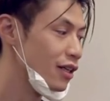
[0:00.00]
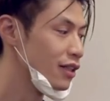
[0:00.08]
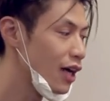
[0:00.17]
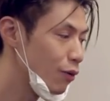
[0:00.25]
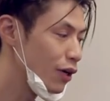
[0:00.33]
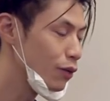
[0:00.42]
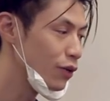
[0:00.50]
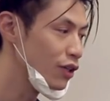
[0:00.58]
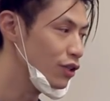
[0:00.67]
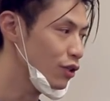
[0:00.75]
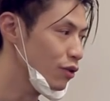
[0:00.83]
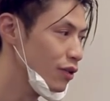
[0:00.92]
Now what you
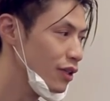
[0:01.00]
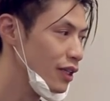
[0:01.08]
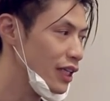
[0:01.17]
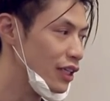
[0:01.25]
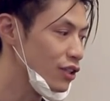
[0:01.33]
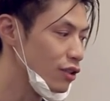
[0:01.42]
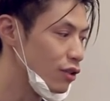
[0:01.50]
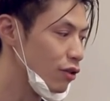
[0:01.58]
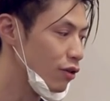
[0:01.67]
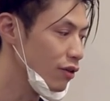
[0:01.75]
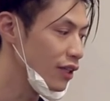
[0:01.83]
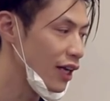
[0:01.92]
want to do is to
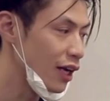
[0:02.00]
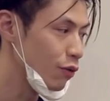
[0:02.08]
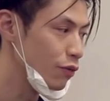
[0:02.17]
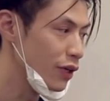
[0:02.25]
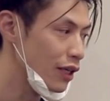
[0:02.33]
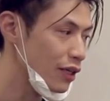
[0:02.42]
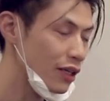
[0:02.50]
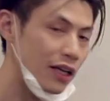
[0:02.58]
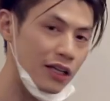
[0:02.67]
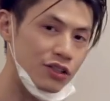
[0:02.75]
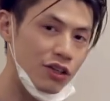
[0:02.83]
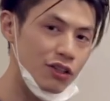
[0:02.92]
go only halfway
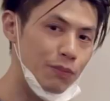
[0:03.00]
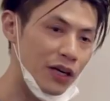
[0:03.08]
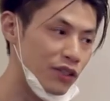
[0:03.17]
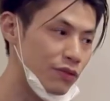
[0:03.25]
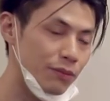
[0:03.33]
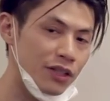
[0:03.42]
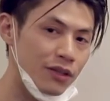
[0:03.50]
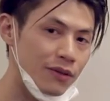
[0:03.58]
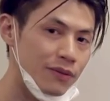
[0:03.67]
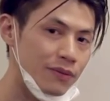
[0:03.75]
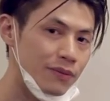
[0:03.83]
and start your punch from here.